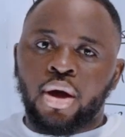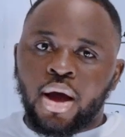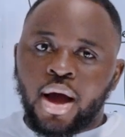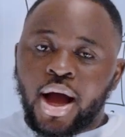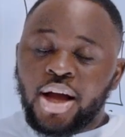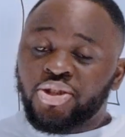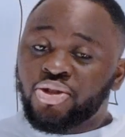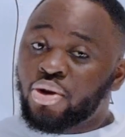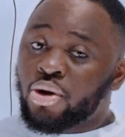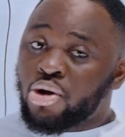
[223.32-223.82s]

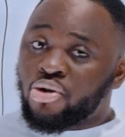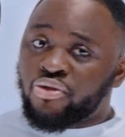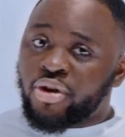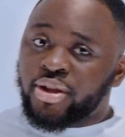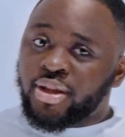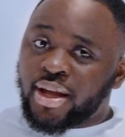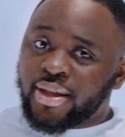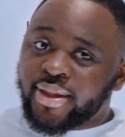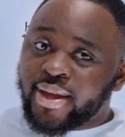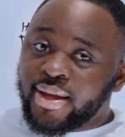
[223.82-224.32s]
As you
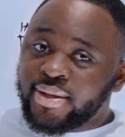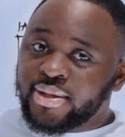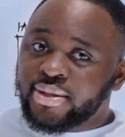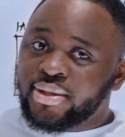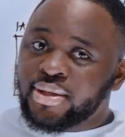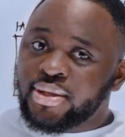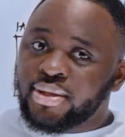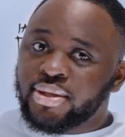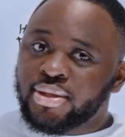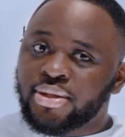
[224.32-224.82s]
create
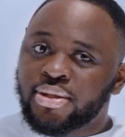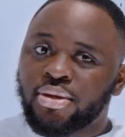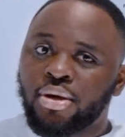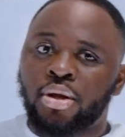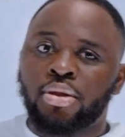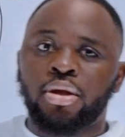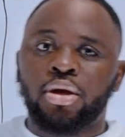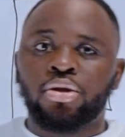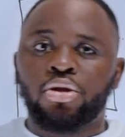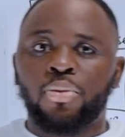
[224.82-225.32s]
identities
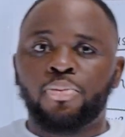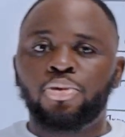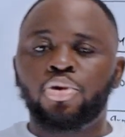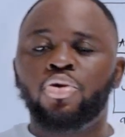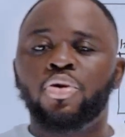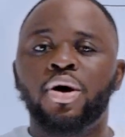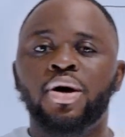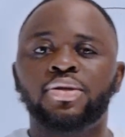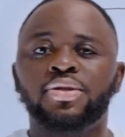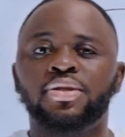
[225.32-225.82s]
on
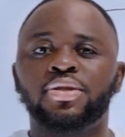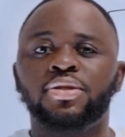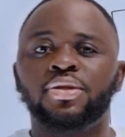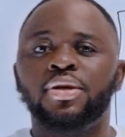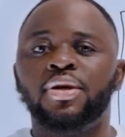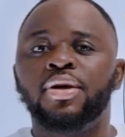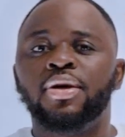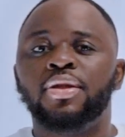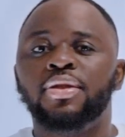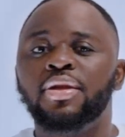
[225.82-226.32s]
AWS,